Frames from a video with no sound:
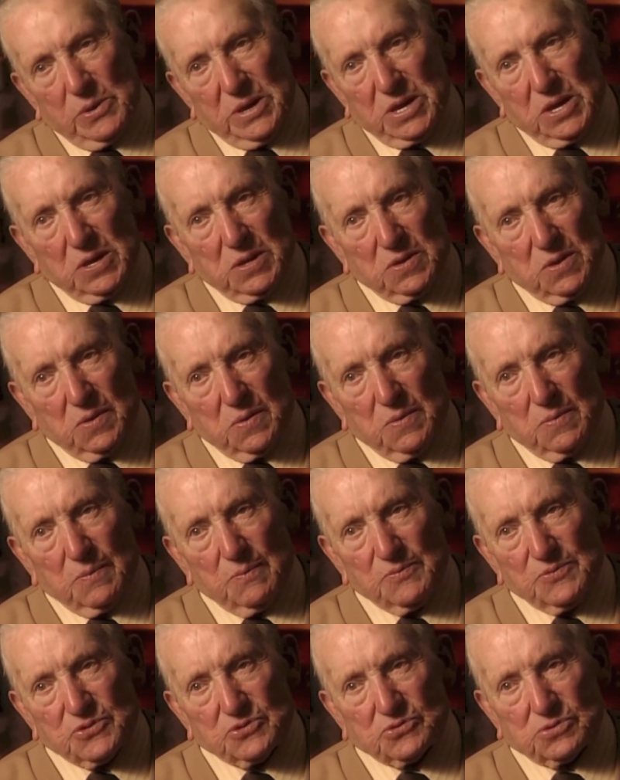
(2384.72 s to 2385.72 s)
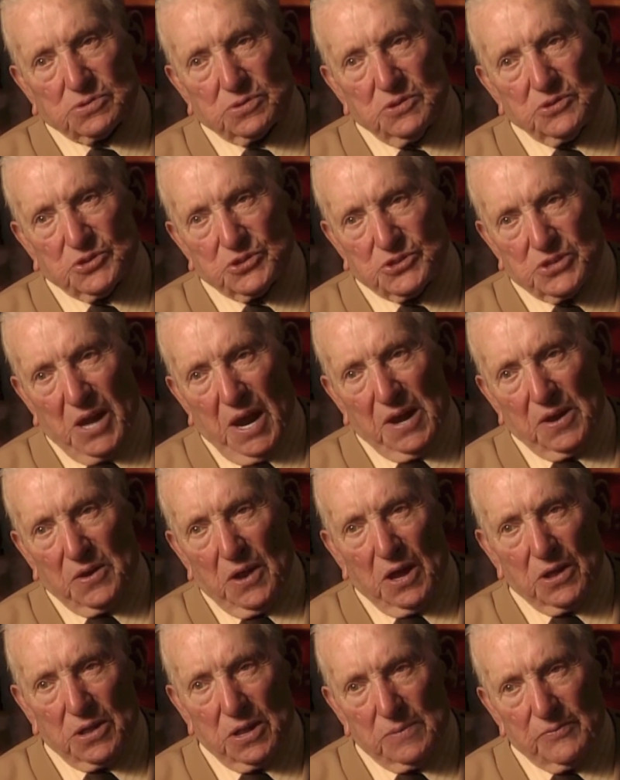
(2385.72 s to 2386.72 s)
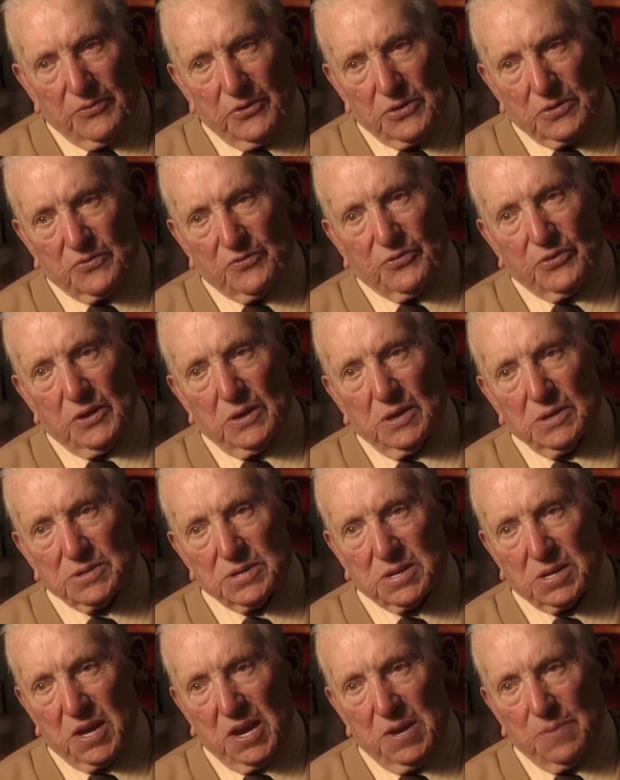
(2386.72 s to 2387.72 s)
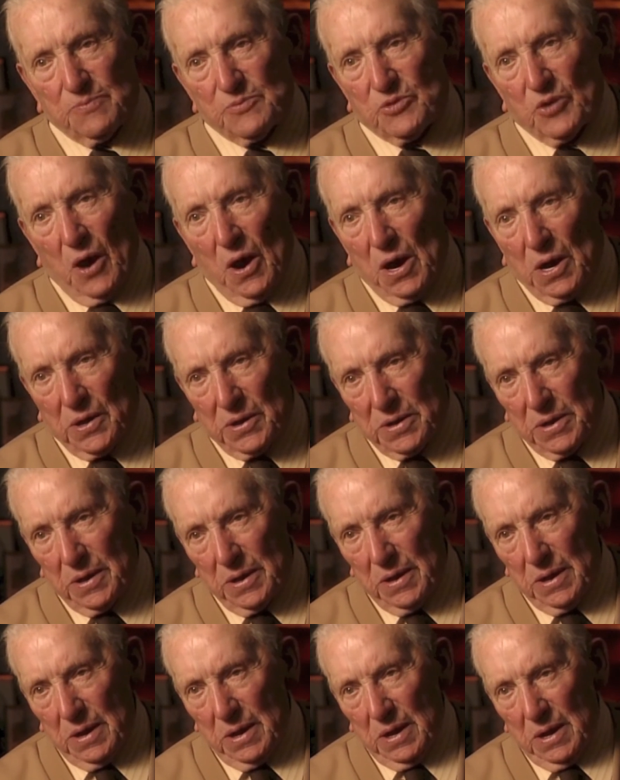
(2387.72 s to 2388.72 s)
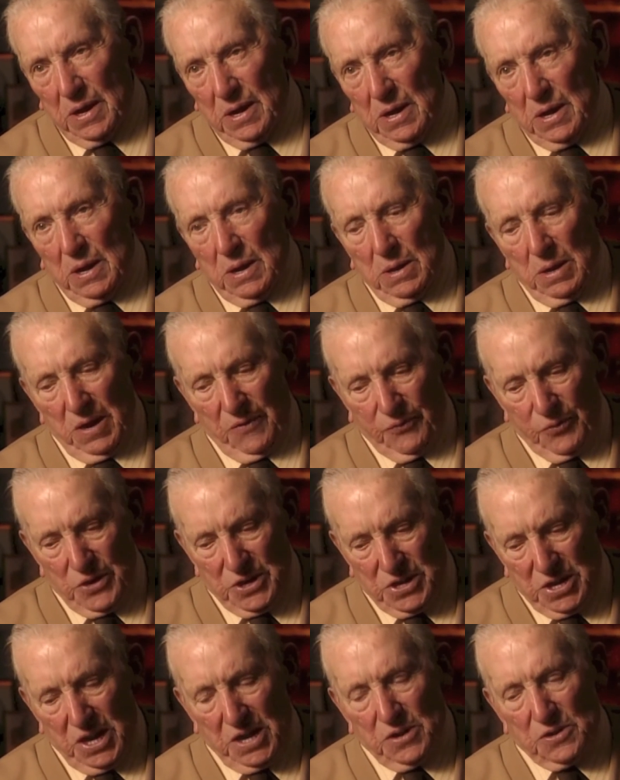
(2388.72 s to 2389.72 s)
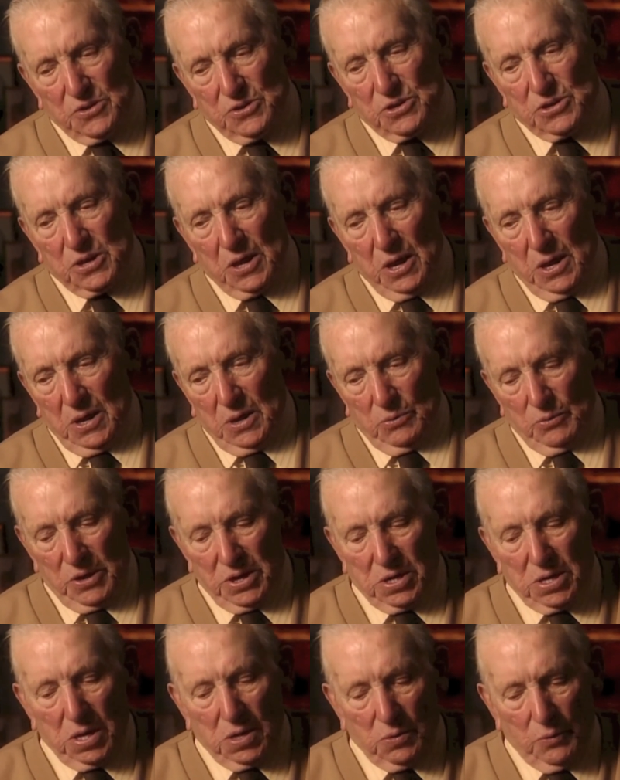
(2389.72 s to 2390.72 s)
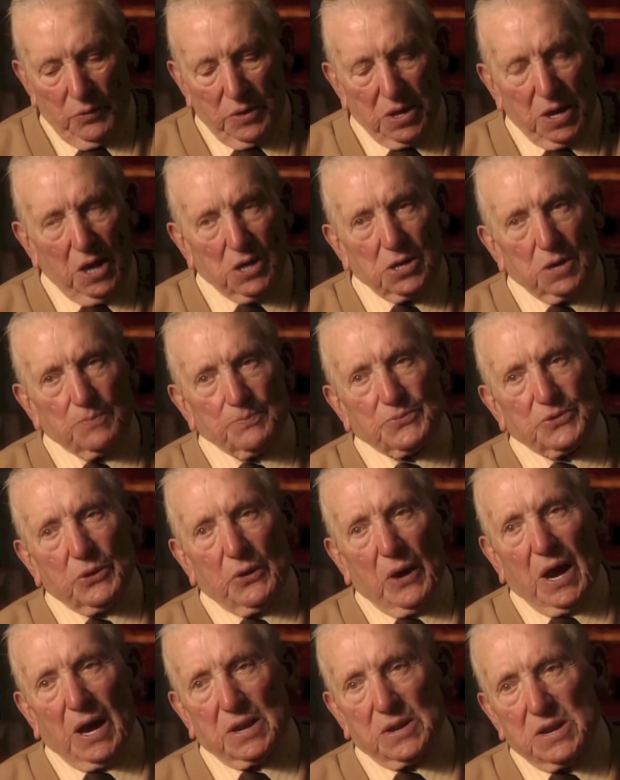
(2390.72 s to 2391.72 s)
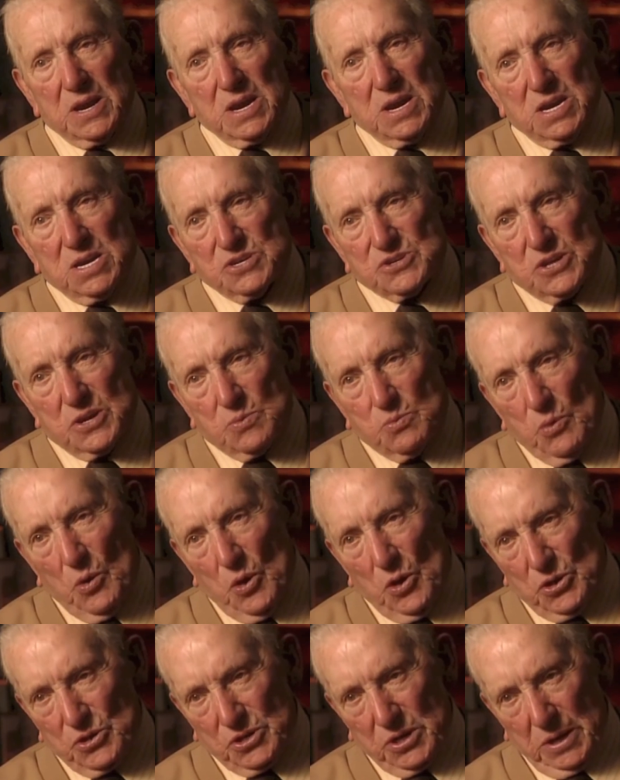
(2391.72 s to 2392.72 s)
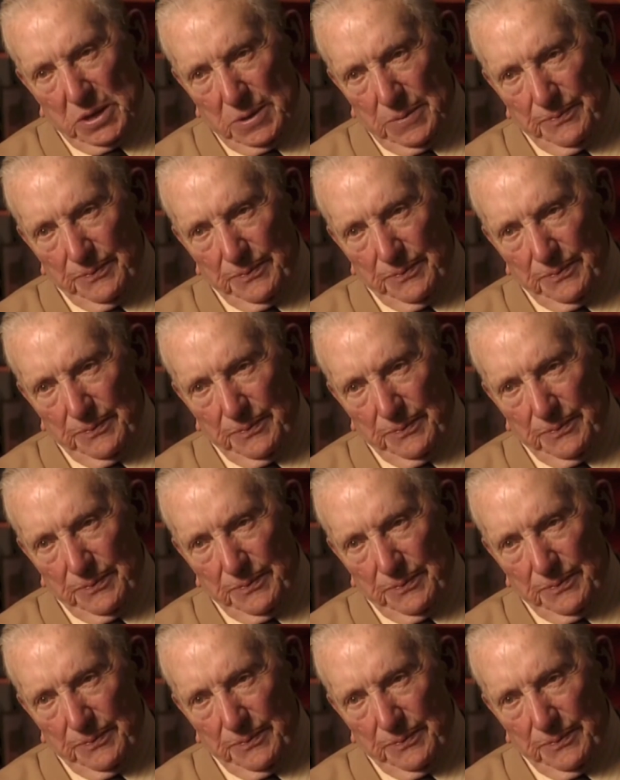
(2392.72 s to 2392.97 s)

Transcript: could stand on them to keep dry. If we didn't, we got up to our knees in water.